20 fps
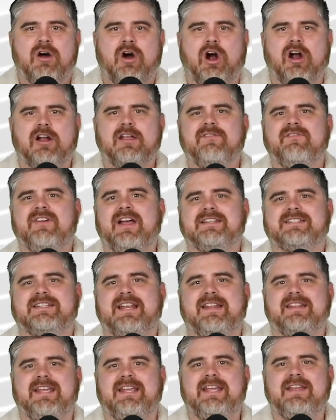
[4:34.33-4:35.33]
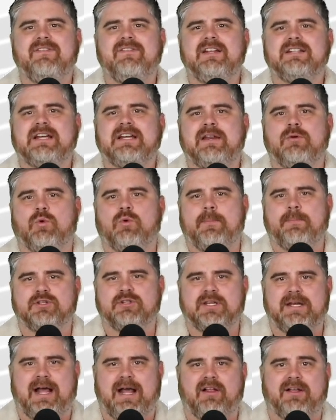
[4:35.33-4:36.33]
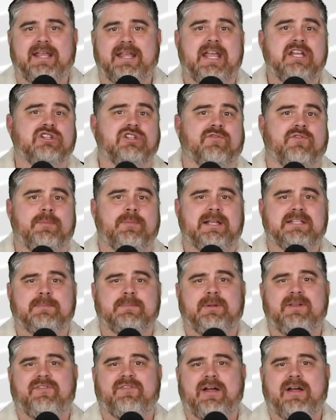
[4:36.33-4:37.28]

ARK Invest stated that even a tiny 1% allocation from S&P